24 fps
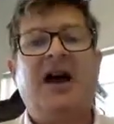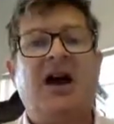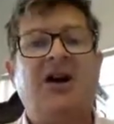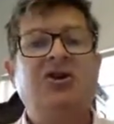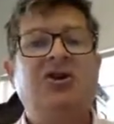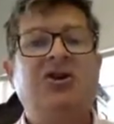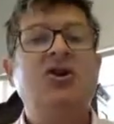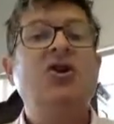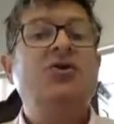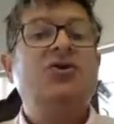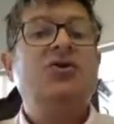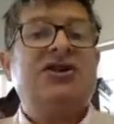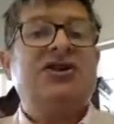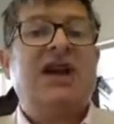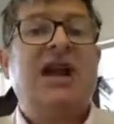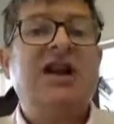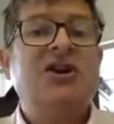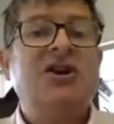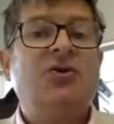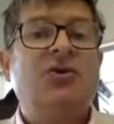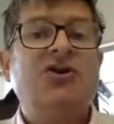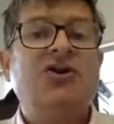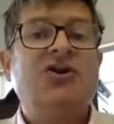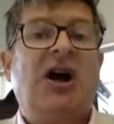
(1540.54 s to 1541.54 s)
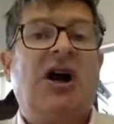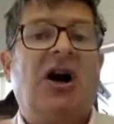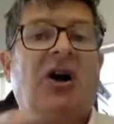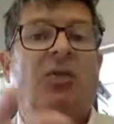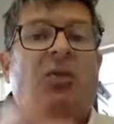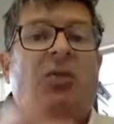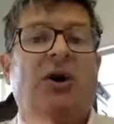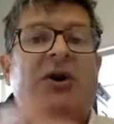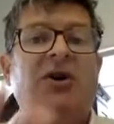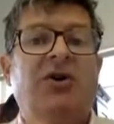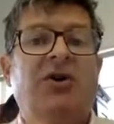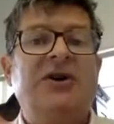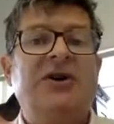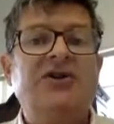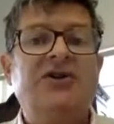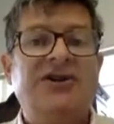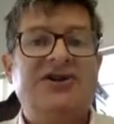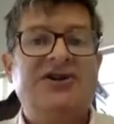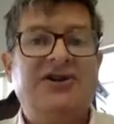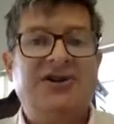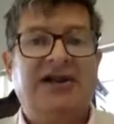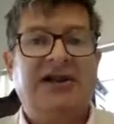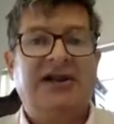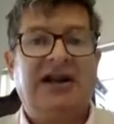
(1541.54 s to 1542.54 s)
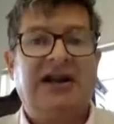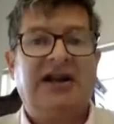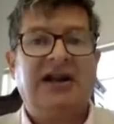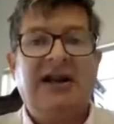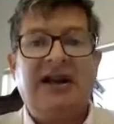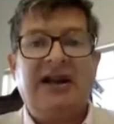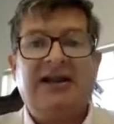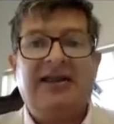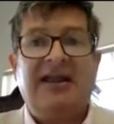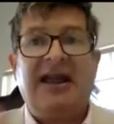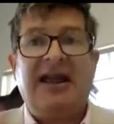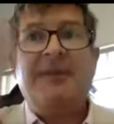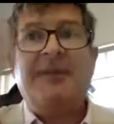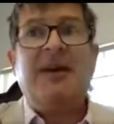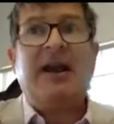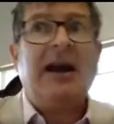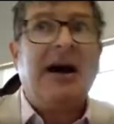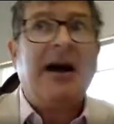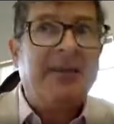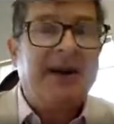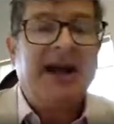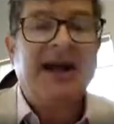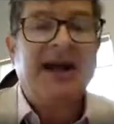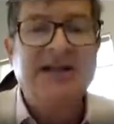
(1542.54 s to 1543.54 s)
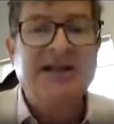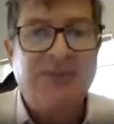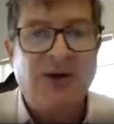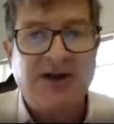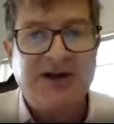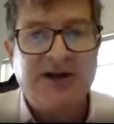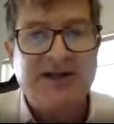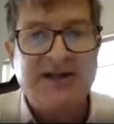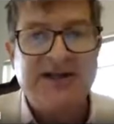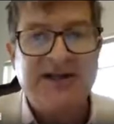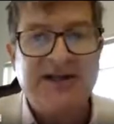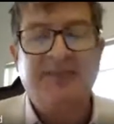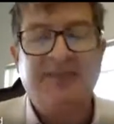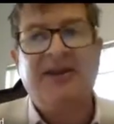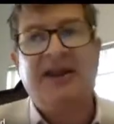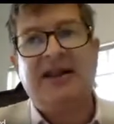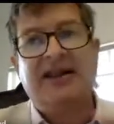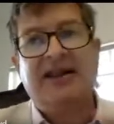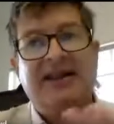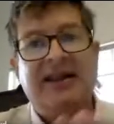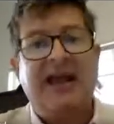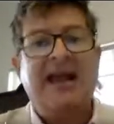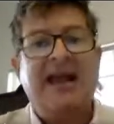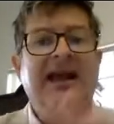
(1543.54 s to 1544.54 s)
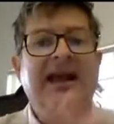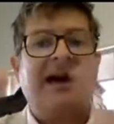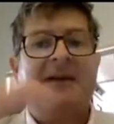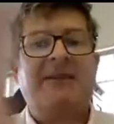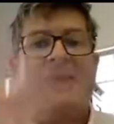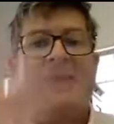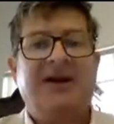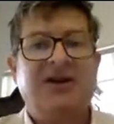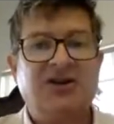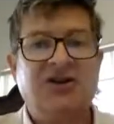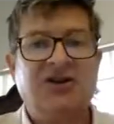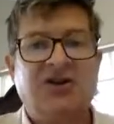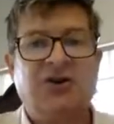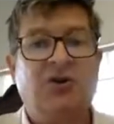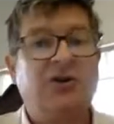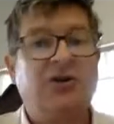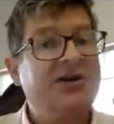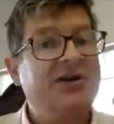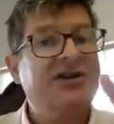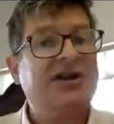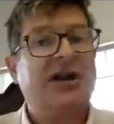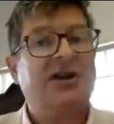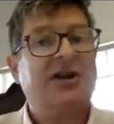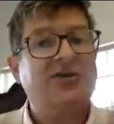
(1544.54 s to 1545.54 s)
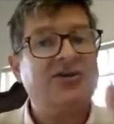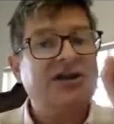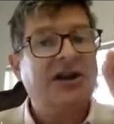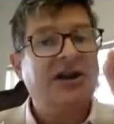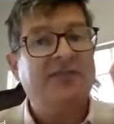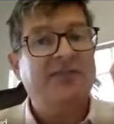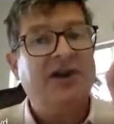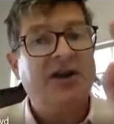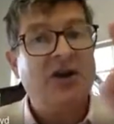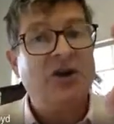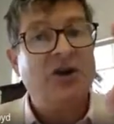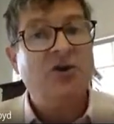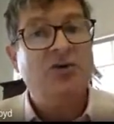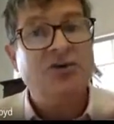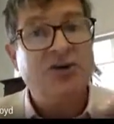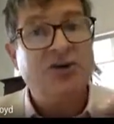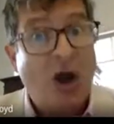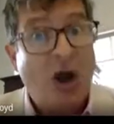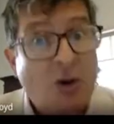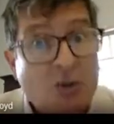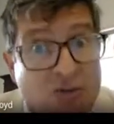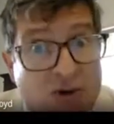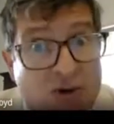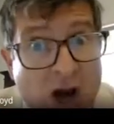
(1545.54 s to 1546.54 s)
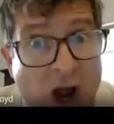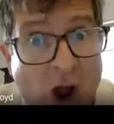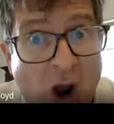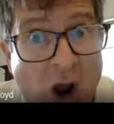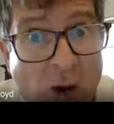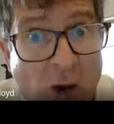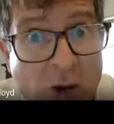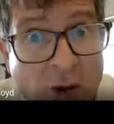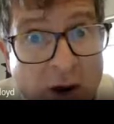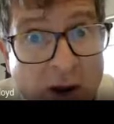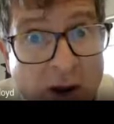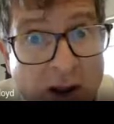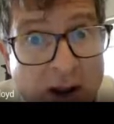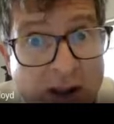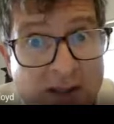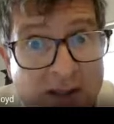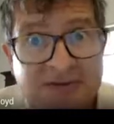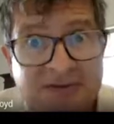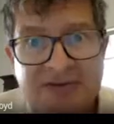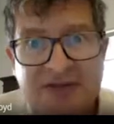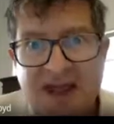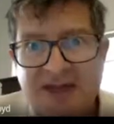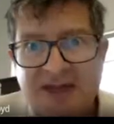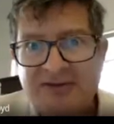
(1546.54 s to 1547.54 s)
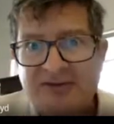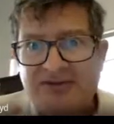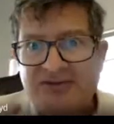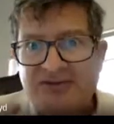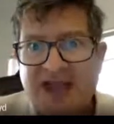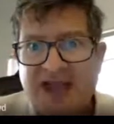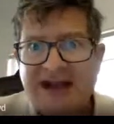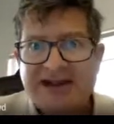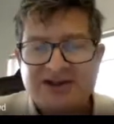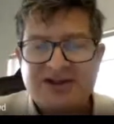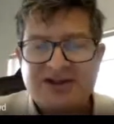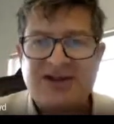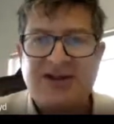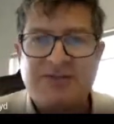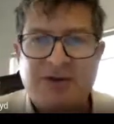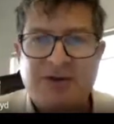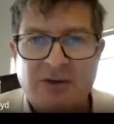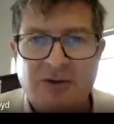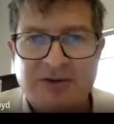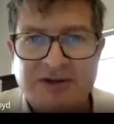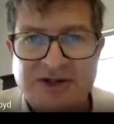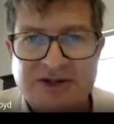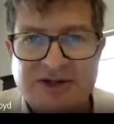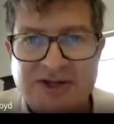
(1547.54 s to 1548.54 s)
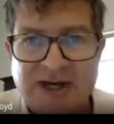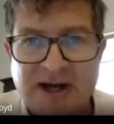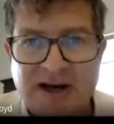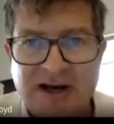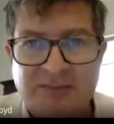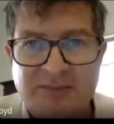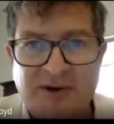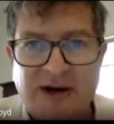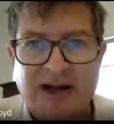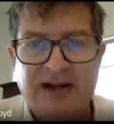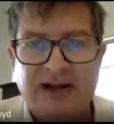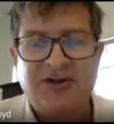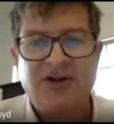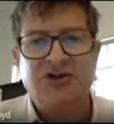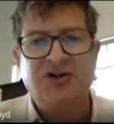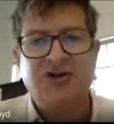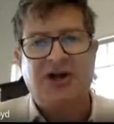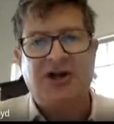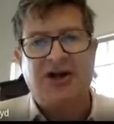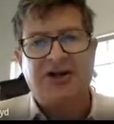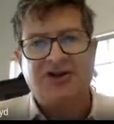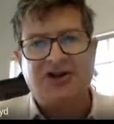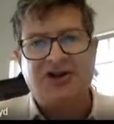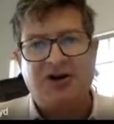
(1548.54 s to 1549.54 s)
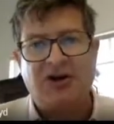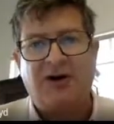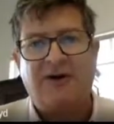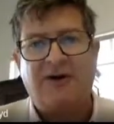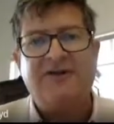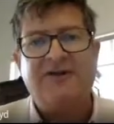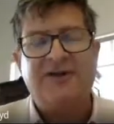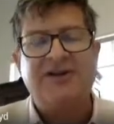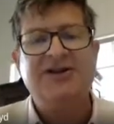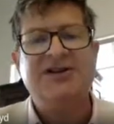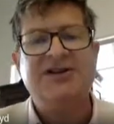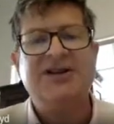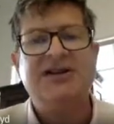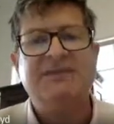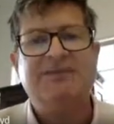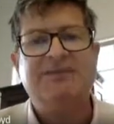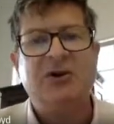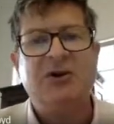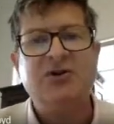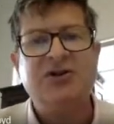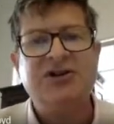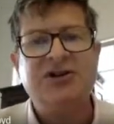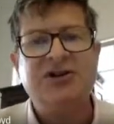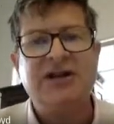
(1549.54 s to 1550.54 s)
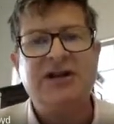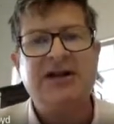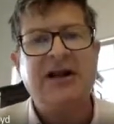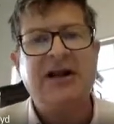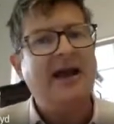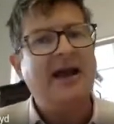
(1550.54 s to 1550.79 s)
you say to a child, "What are you interested in?" They become an expert in something, they come back to school and tell you something you don't know, then that's a moment to celebrate. The child's confidence is boosted.